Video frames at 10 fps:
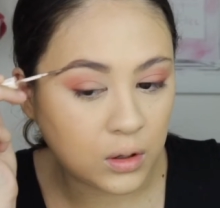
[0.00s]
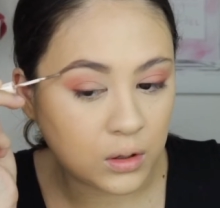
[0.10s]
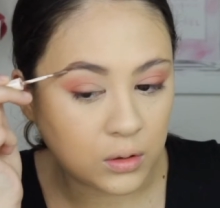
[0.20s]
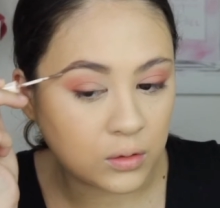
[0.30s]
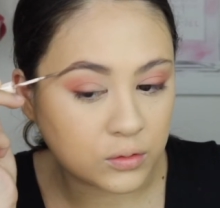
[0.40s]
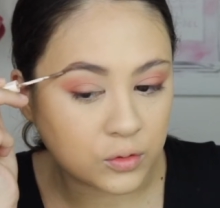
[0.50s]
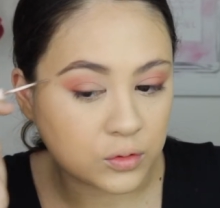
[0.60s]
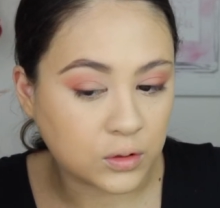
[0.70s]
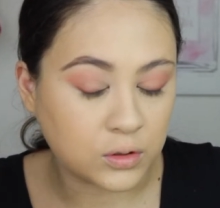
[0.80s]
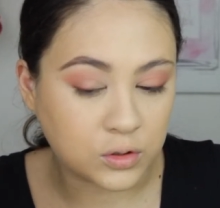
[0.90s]
And it also
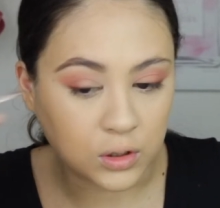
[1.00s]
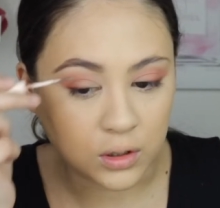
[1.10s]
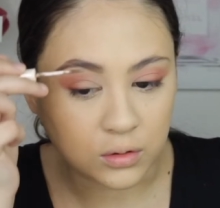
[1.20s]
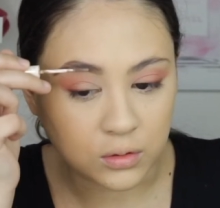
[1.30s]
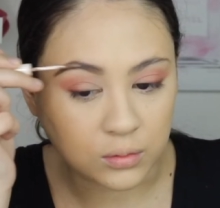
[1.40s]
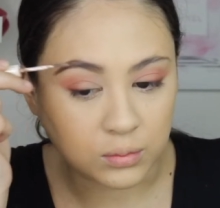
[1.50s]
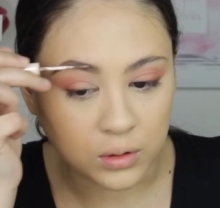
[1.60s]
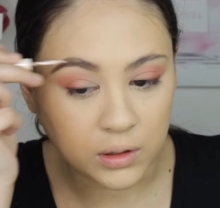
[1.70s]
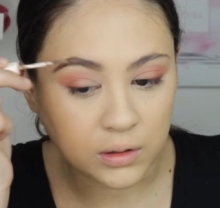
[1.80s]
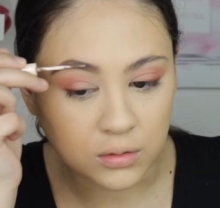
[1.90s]
sets your hairs in
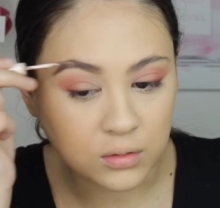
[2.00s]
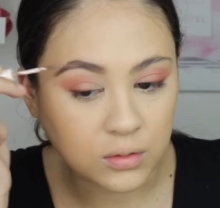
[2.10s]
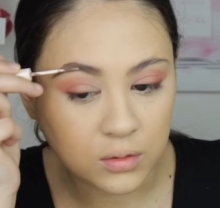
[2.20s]
place.